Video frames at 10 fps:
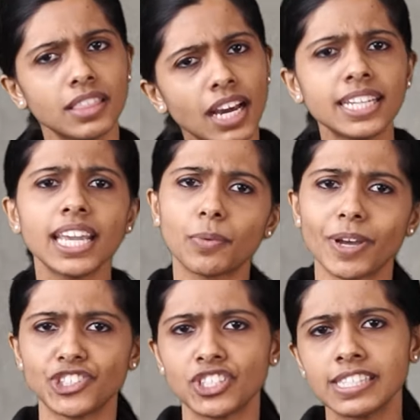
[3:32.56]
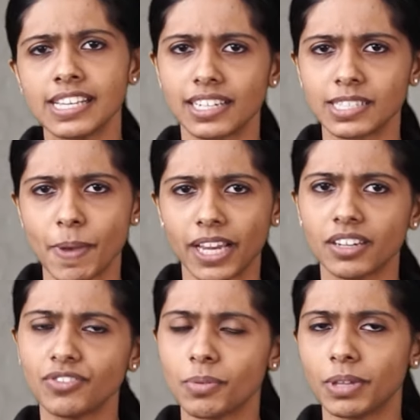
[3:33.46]
30 questions are
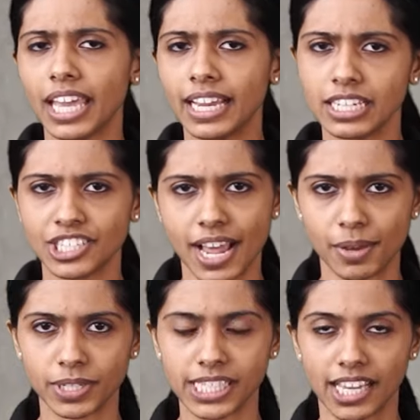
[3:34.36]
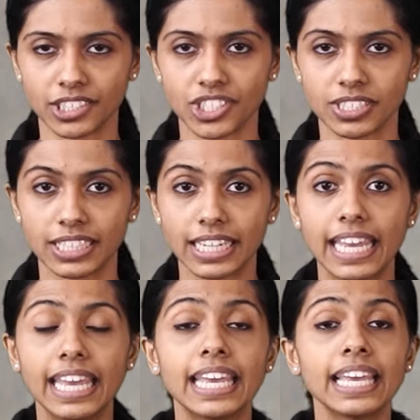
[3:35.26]
expected from the English language section.
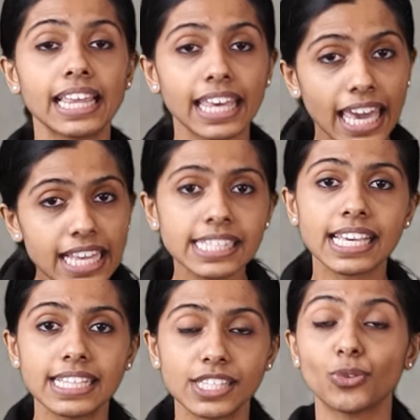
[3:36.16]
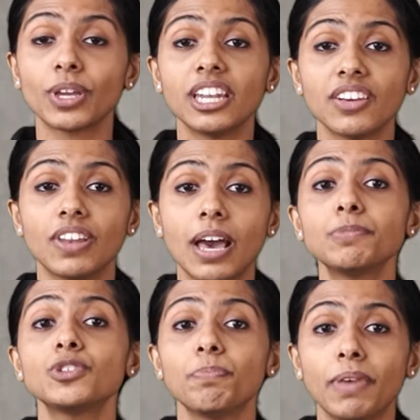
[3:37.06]
Key skills you can
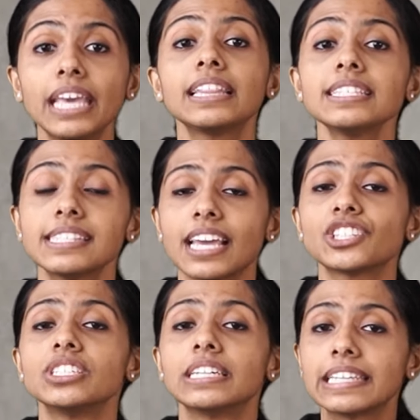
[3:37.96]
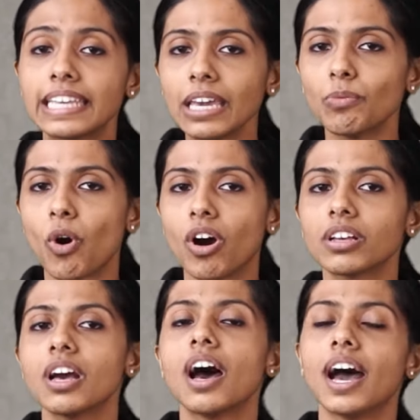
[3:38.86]
develop to make this section a key
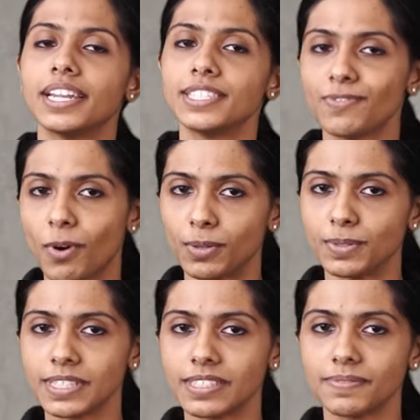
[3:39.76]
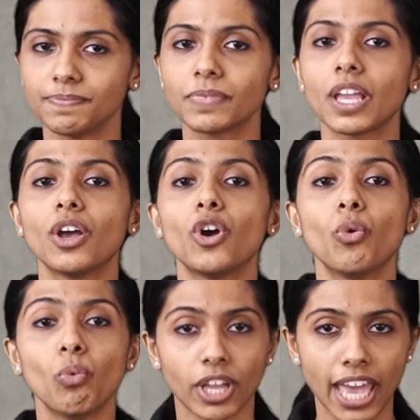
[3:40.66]
walk are as follows.
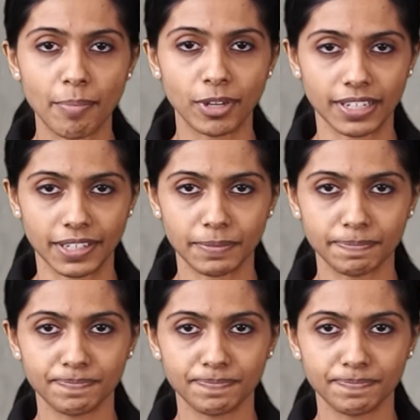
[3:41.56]
Vocabulary.